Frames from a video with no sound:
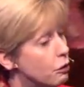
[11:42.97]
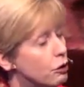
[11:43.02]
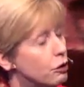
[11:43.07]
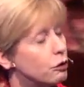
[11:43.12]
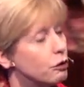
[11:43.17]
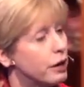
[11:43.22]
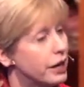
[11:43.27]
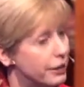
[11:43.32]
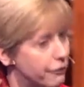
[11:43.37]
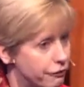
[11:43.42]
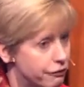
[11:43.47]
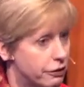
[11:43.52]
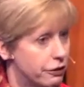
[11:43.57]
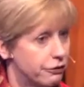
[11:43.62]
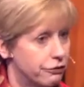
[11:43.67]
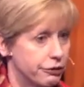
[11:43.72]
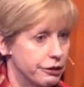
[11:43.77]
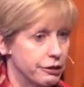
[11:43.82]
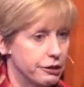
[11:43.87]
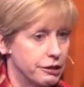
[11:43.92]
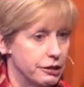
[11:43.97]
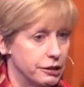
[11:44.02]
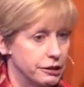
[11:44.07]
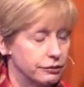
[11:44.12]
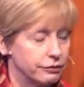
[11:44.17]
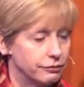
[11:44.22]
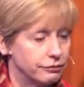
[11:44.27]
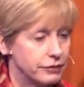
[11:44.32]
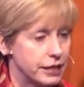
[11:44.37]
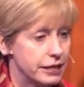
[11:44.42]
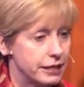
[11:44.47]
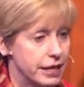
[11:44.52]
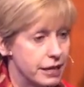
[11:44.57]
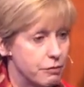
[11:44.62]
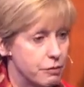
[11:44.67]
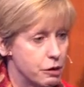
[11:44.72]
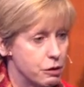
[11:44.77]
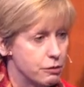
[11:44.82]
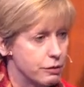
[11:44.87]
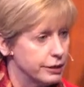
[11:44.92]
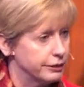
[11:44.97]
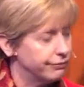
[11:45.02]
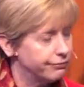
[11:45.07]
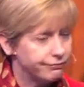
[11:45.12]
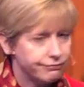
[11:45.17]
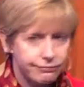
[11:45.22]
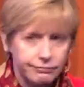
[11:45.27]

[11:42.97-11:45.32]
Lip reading: grateful for her at that moment.